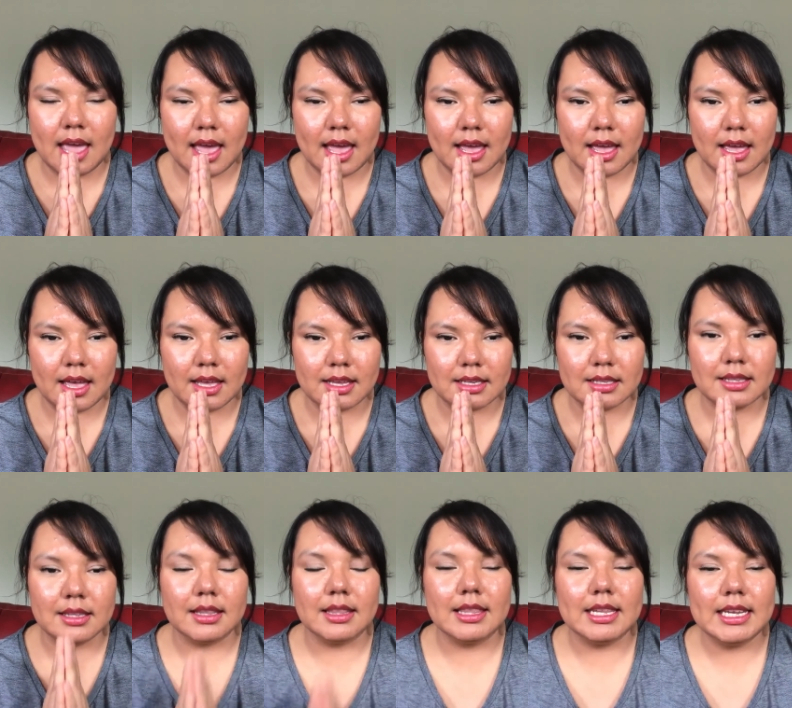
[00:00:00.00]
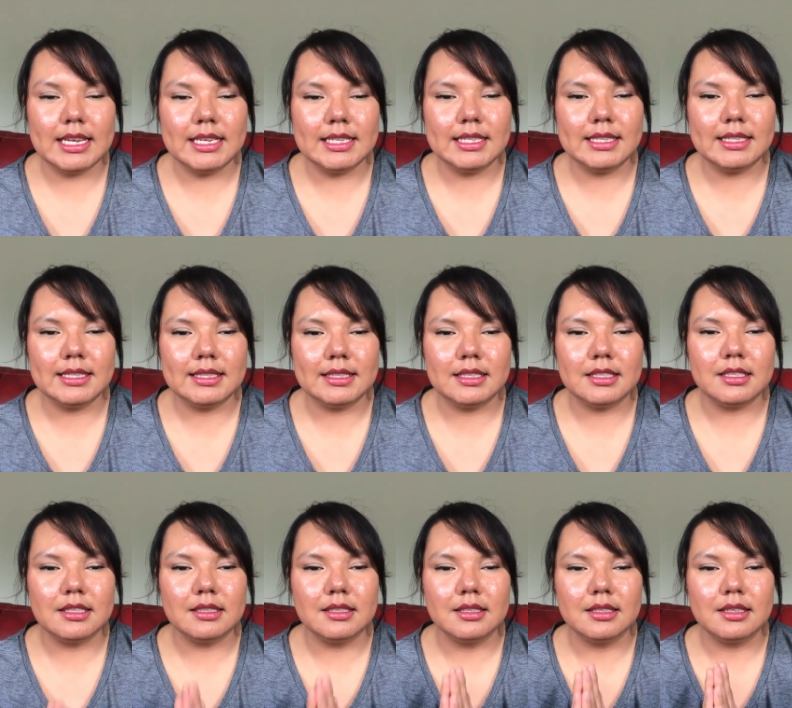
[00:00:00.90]
at least
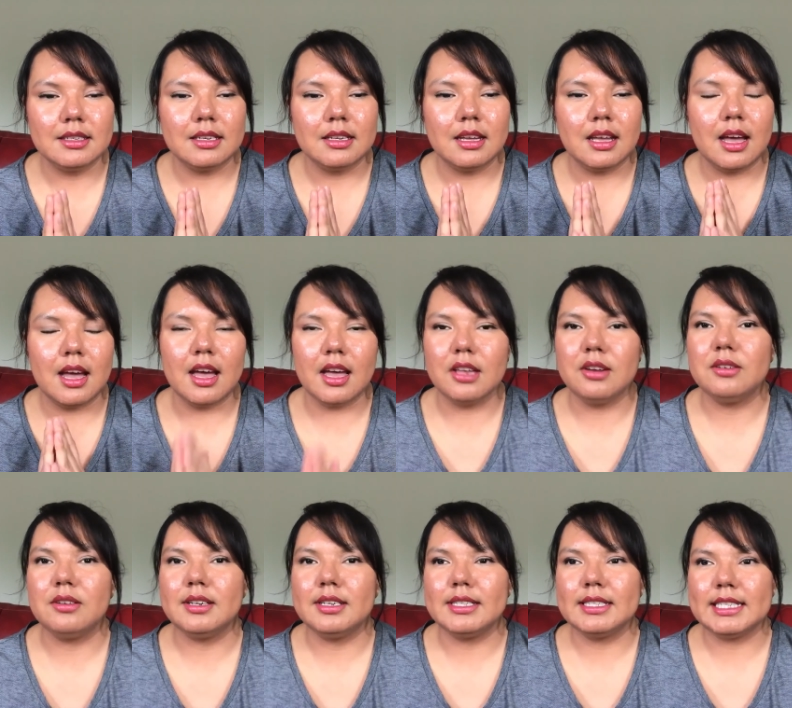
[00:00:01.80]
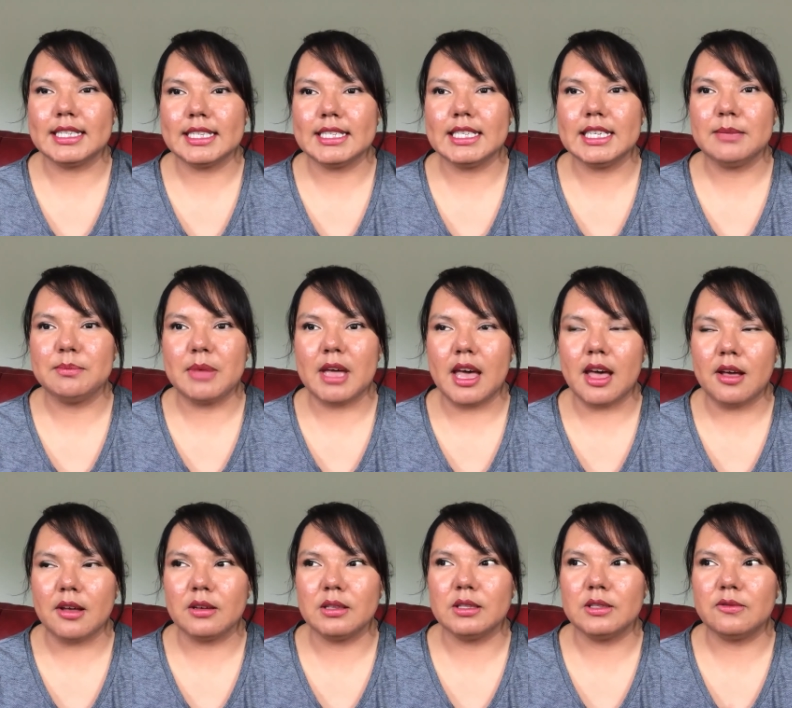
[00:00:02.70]
160
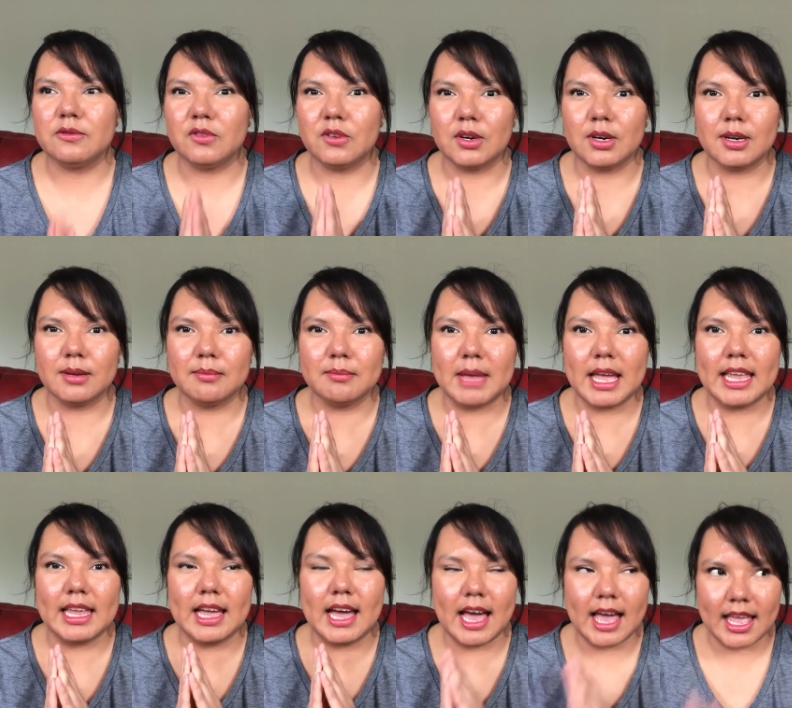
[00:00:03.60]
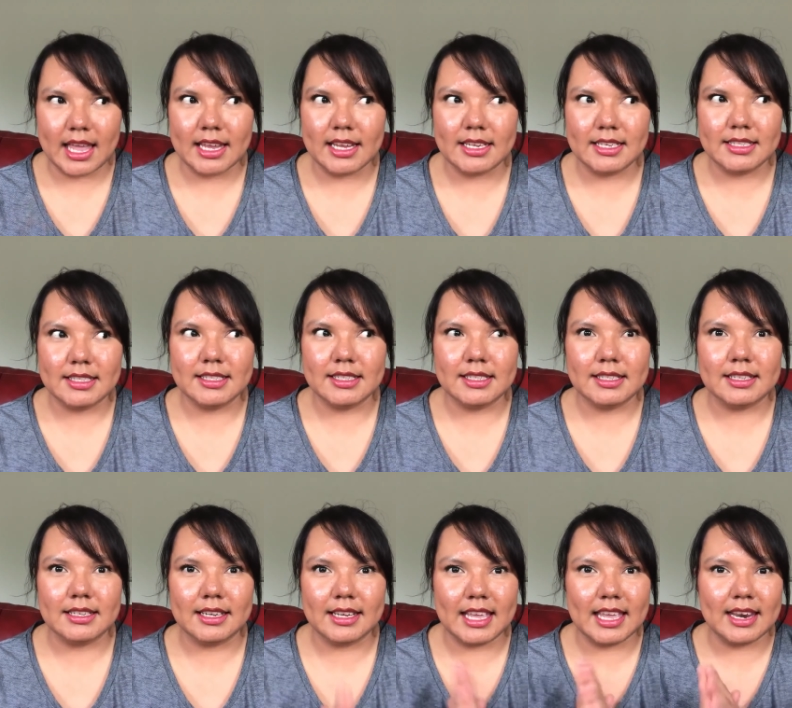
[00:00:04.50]
pounds for my height.
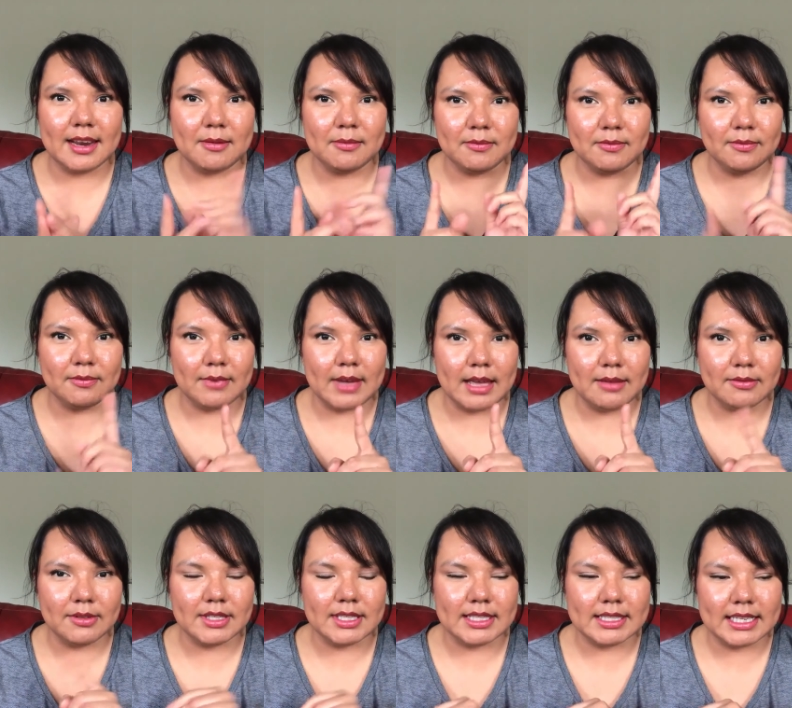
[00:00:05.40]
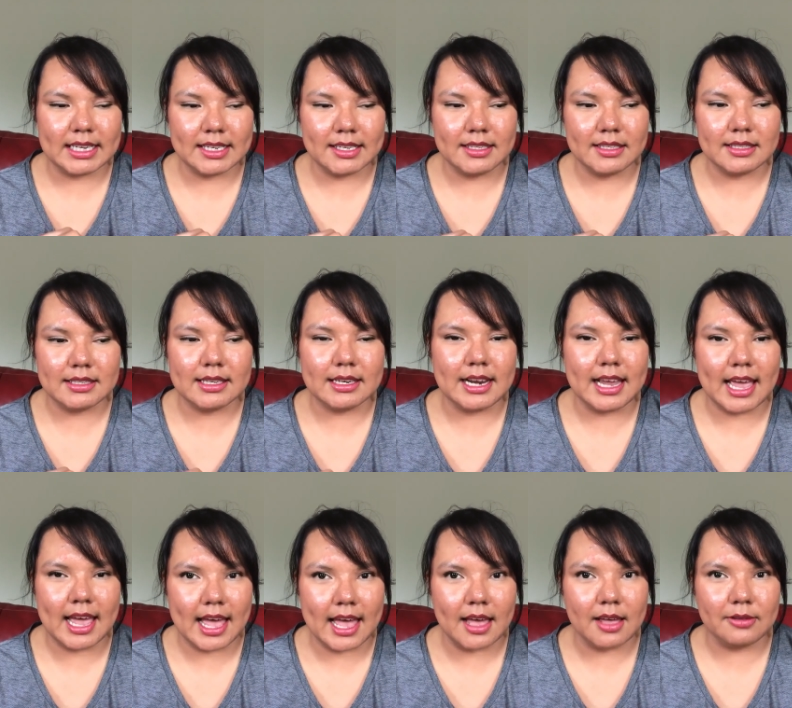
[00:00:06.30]
Again, I'm
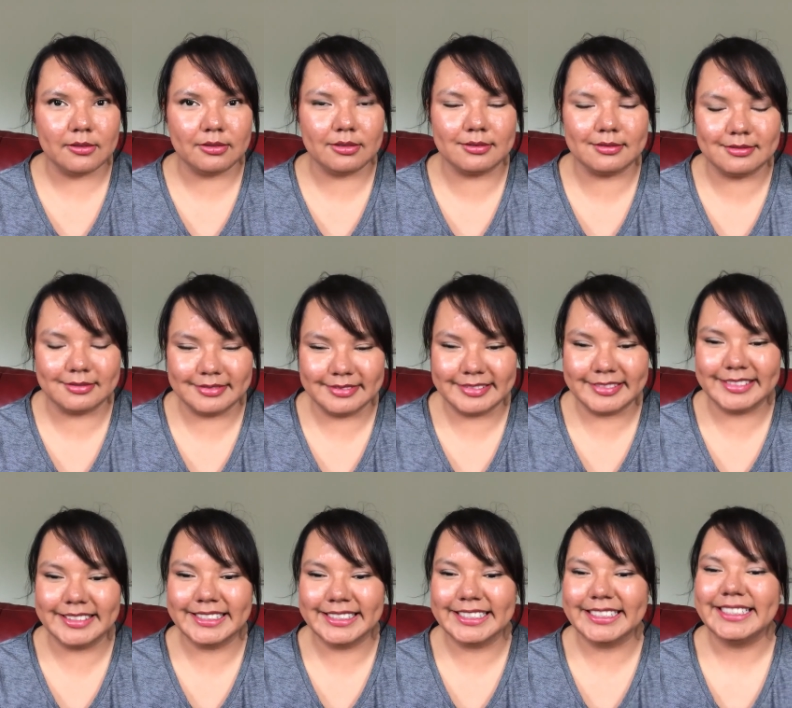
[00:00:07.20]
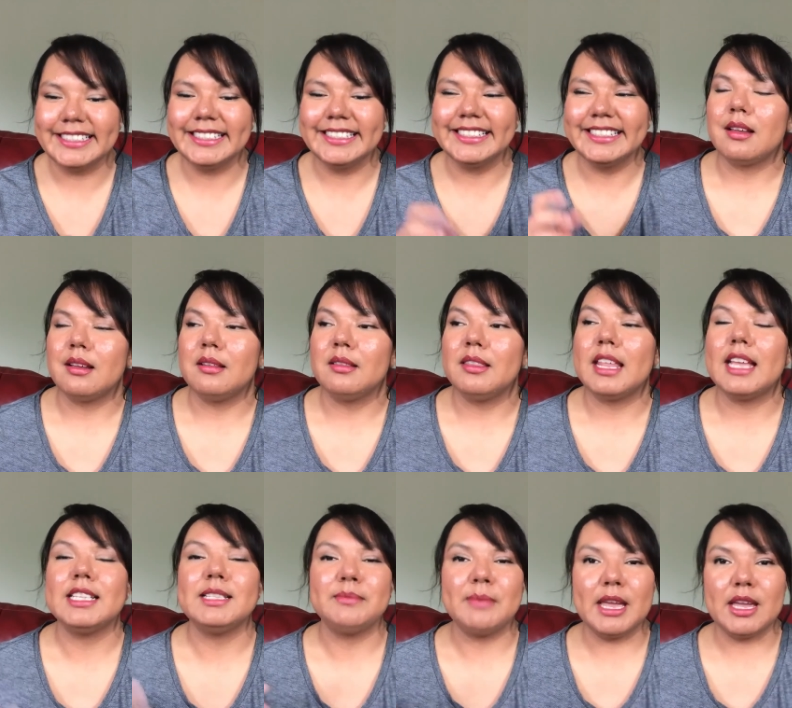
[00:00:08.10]
5'6.5".
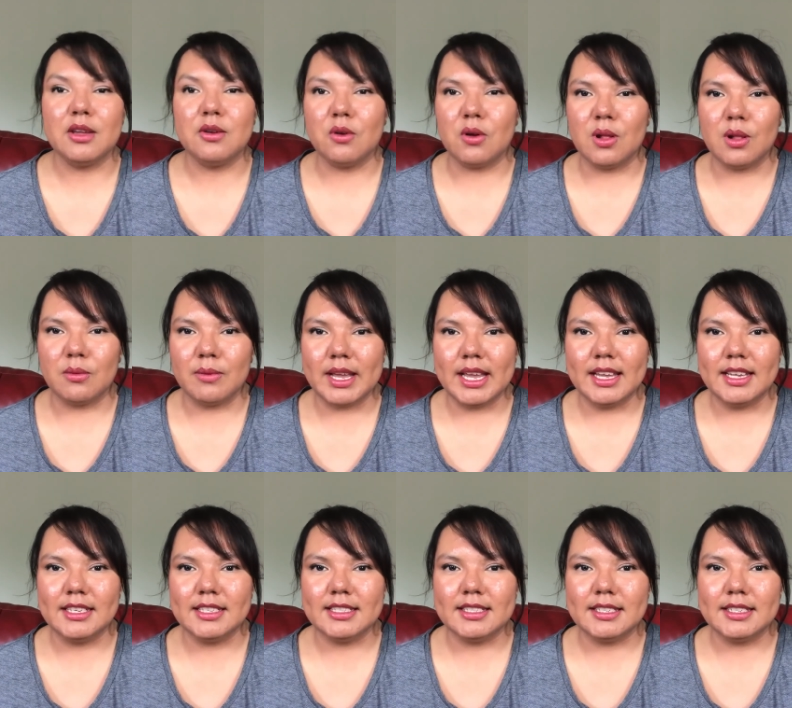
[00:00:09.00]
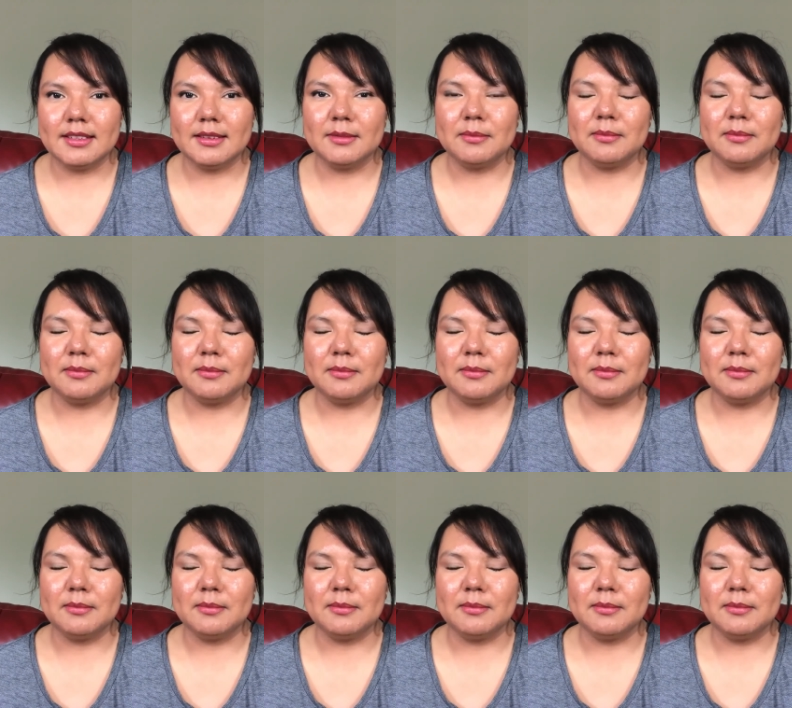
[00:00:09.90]
That's my goal weight.